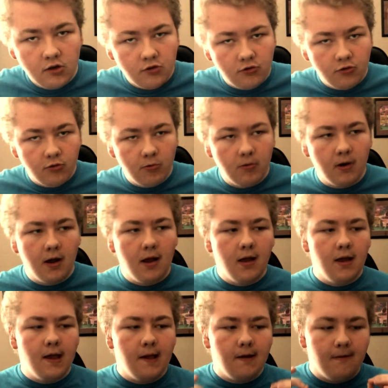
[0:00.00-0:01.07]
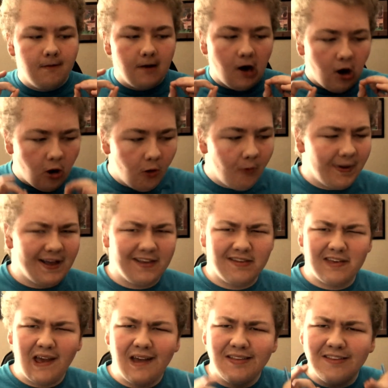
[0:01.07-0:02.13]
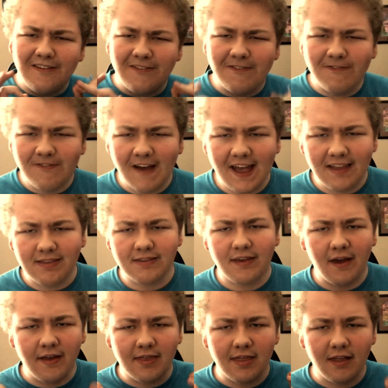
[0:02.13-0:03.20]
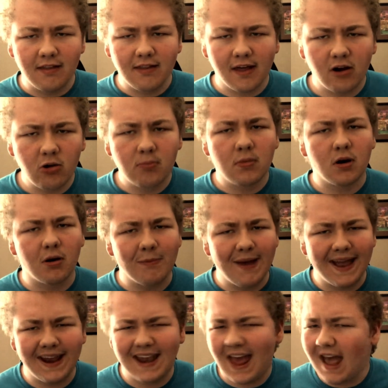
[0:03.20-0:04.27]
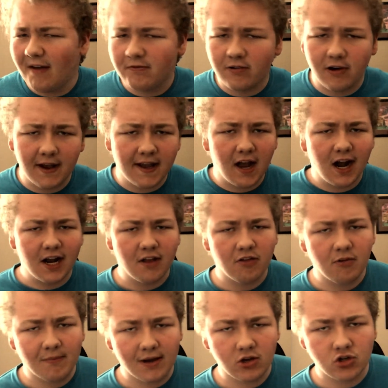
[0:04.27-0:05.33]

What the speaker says: to always defend the Little Mermaid after I got into my